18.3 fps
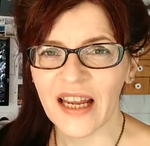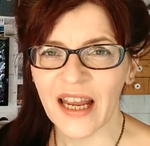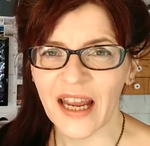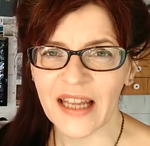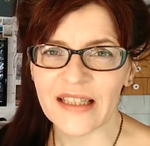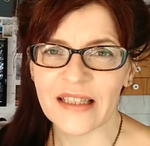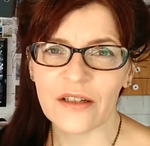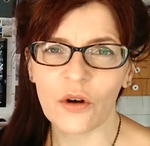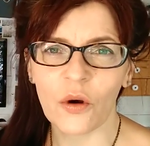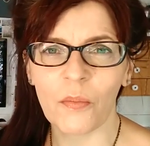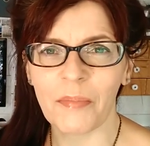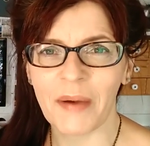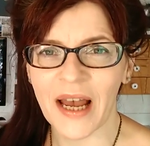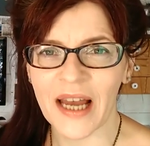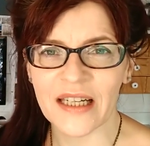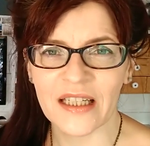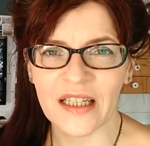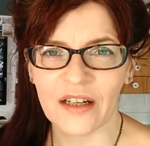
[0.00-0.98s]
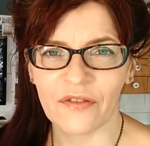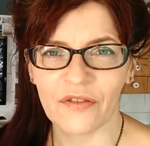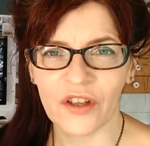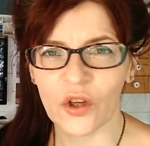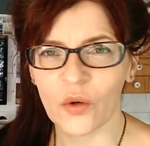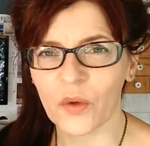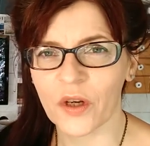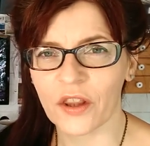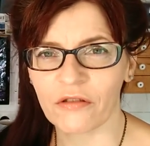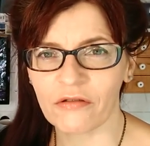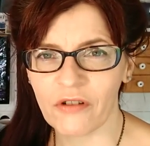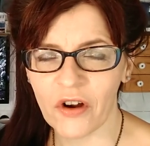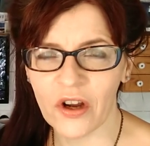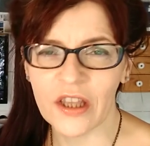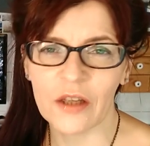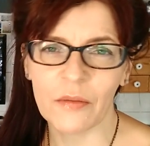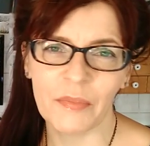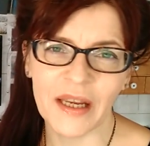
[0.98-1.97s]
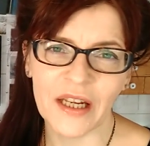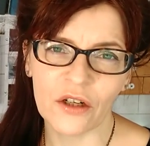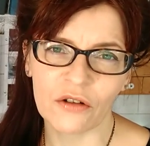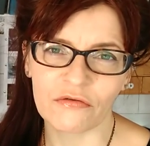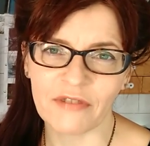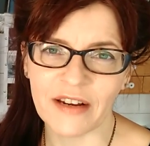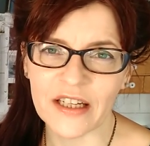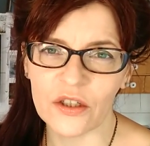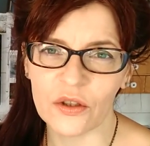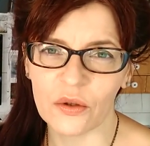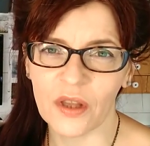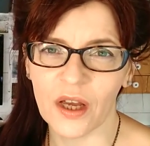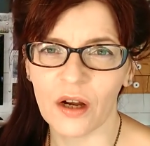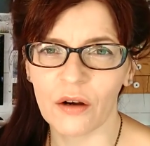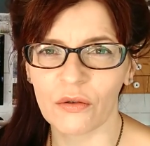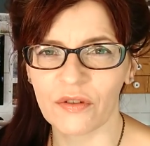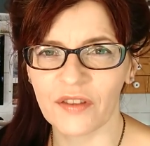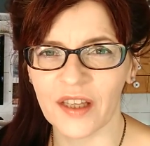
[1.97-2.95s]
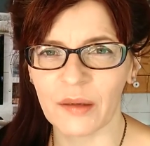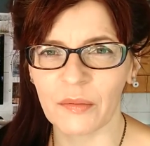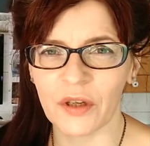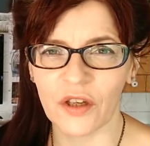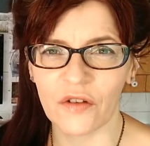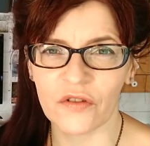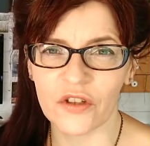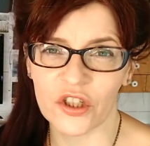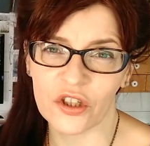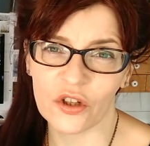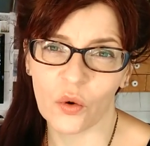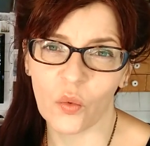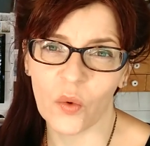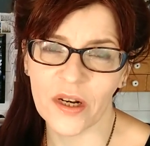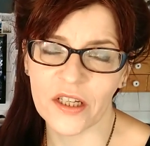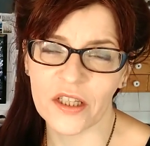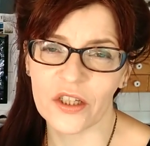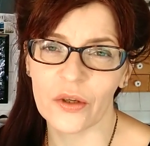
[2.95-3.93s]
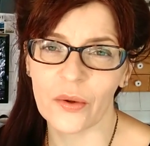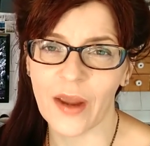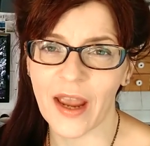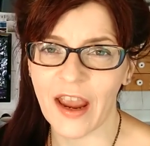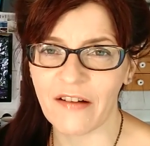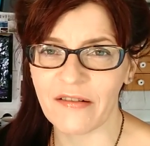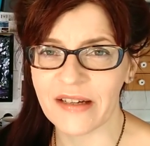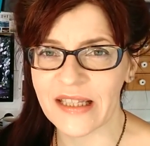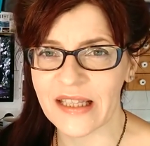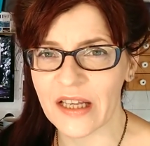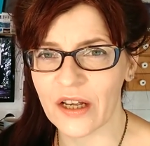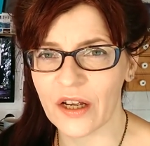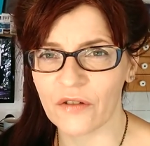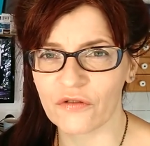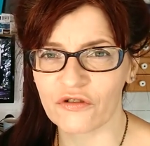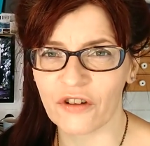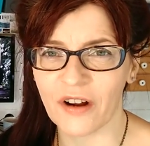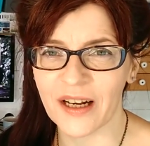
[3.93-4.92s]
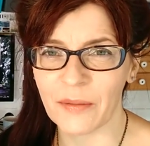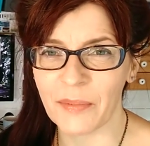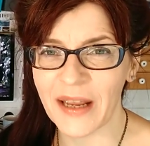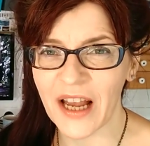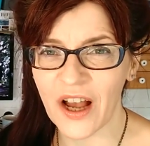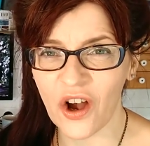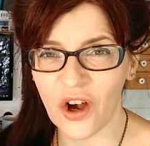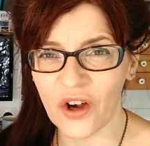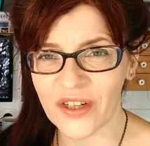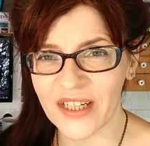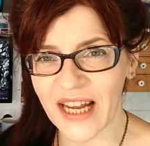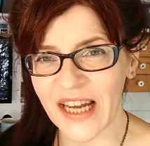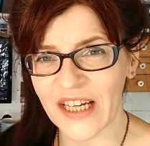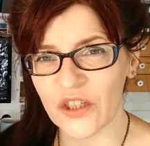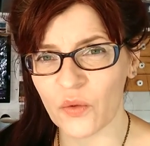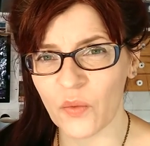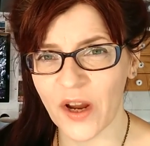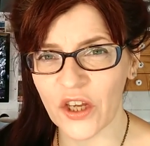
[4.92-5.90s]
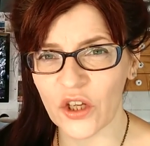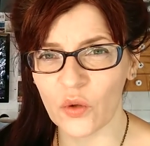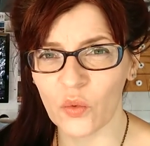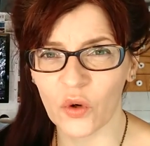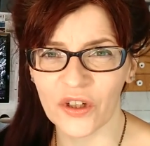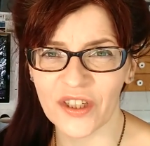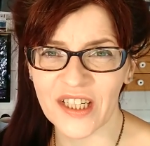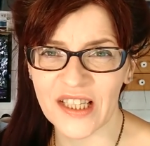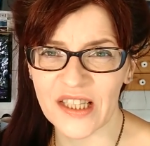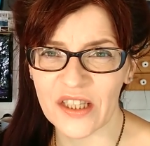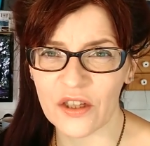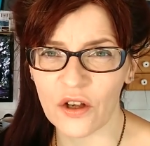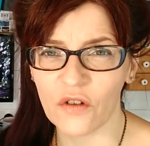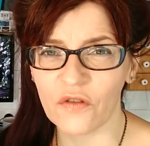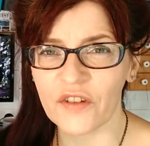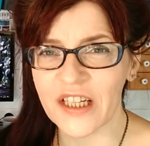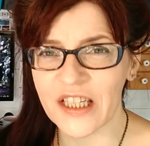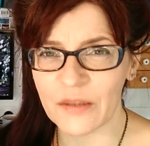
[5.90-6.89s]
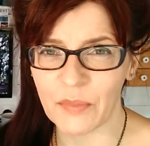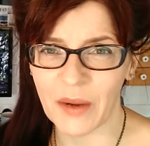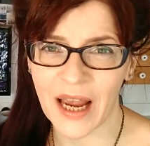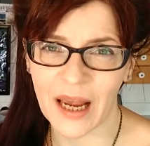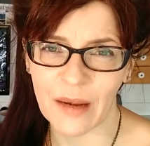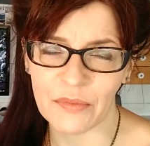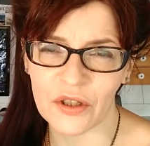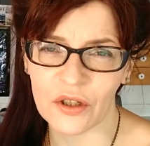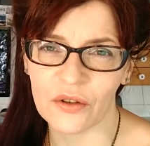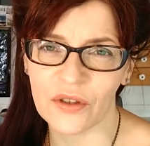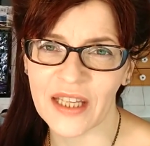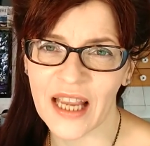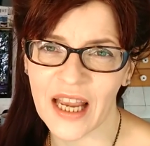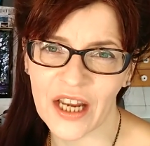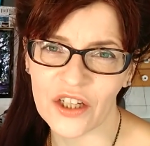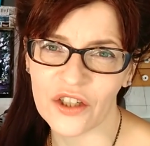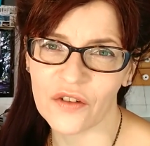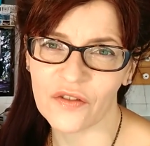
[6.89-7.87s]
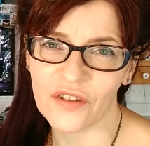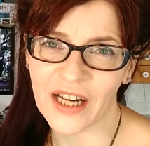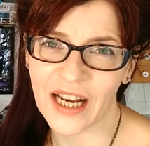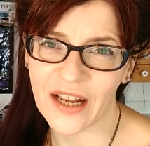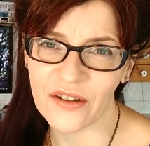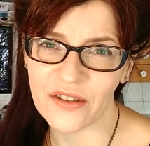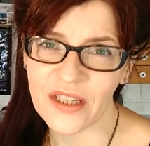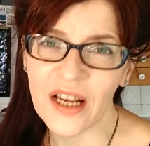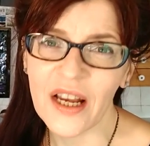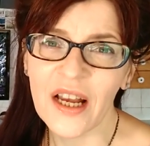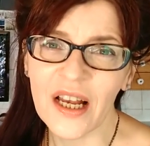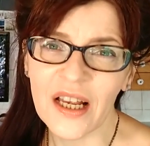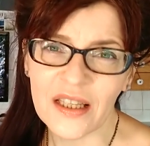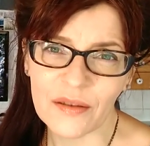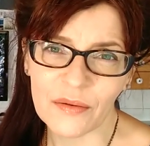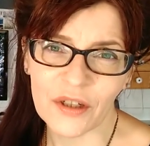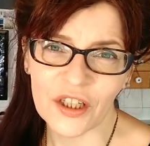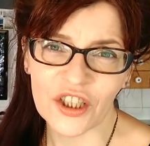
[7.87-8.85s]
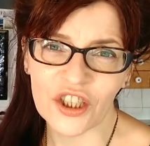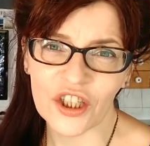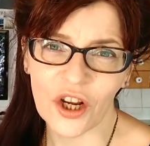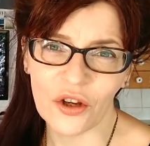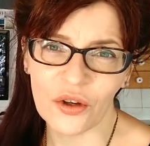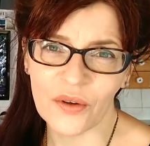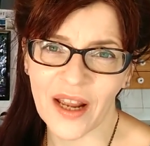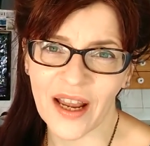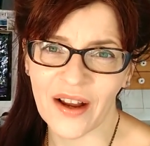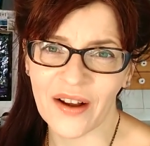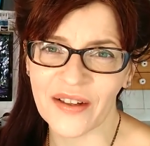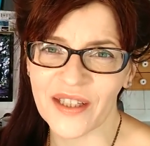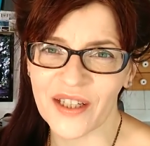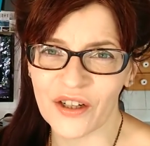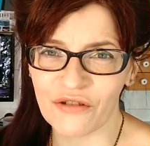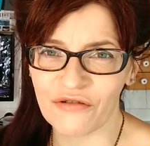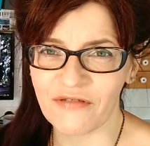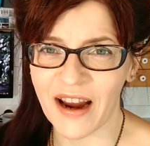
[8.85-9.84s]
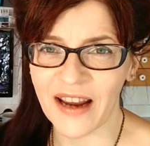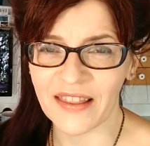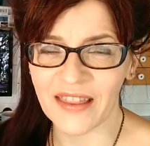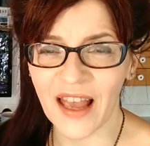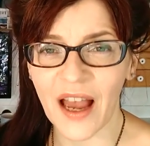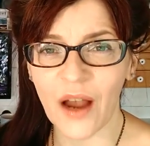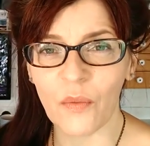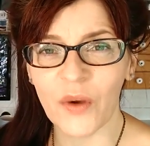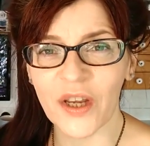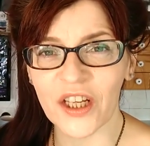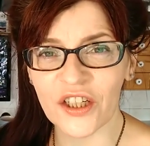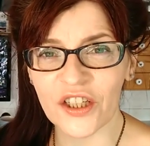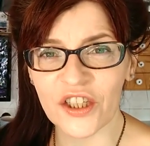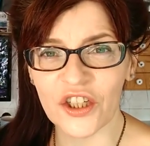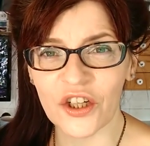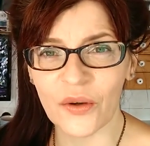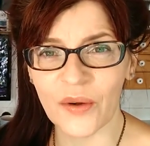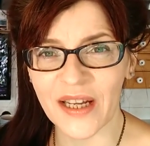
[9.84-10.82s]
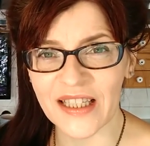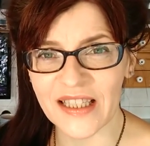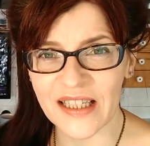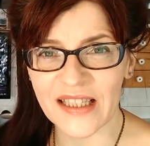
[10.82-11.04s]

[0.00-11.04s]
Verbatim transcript: It's not bad enough that you want to throw it in the bin or redo the whole thing, but you've just got one or two areas that have dried a bit hard edge where you wanted softness perhaps on the edge of clouds. So I'm going to show you now how to correct that and we're going to do it.